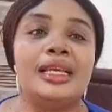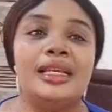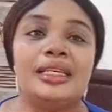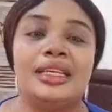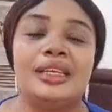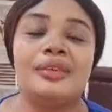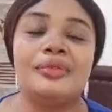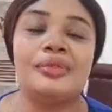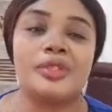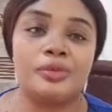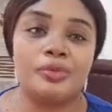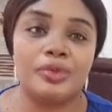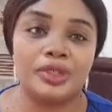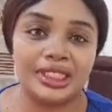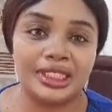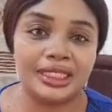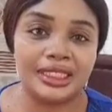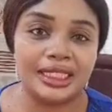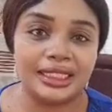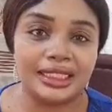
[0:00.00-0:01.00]
Keep
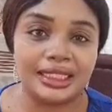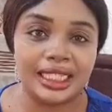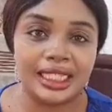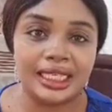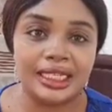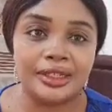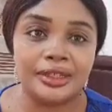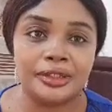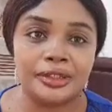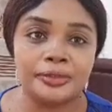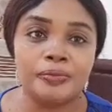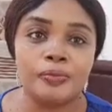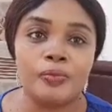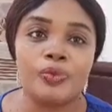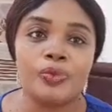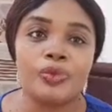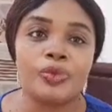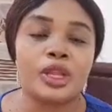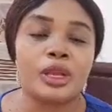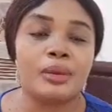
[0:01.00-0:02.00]
supporting the channel
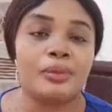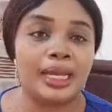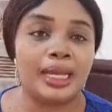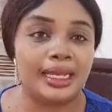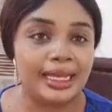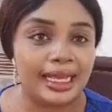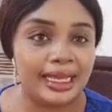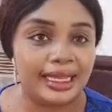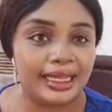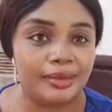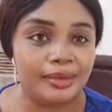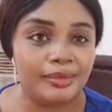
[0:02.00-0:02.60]
by liking